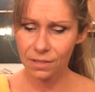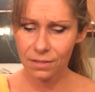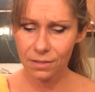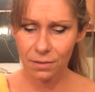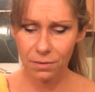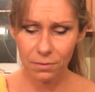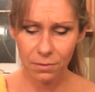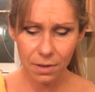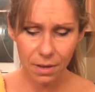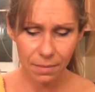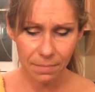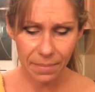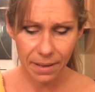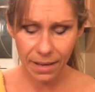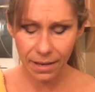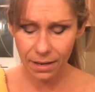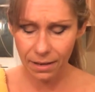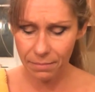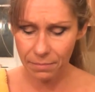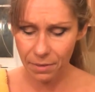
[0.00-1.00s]
So I'm
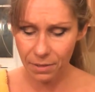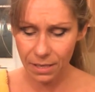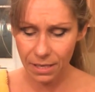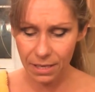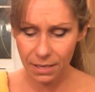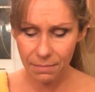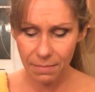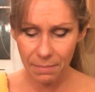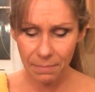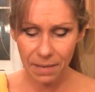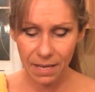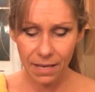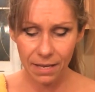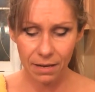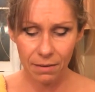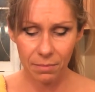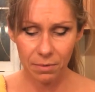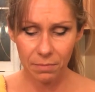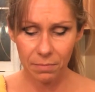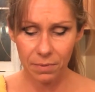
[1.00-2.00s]
back. I'm getting my
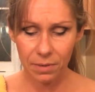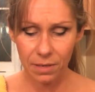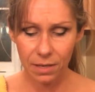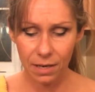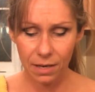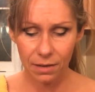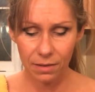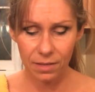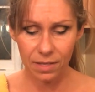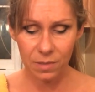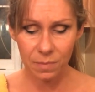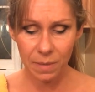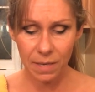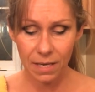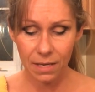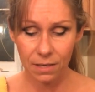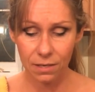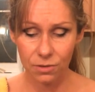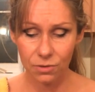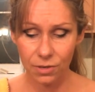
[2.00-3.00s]
bacon. I'm going to put it on this
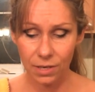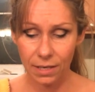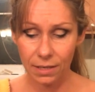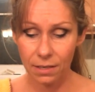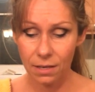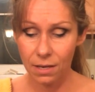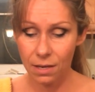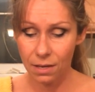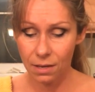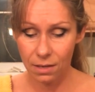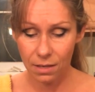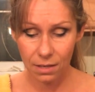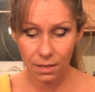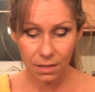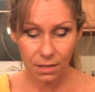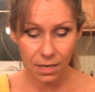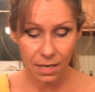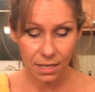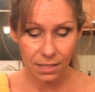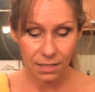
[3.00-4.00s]
pan to drain.
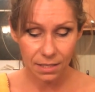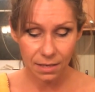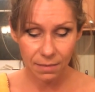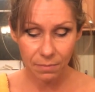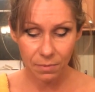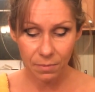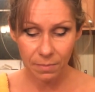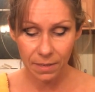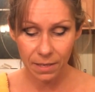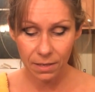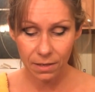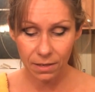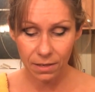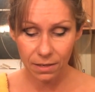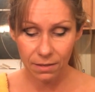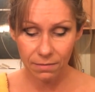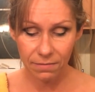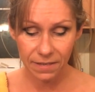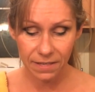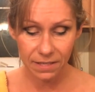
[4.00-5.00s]
The next step will be cooking the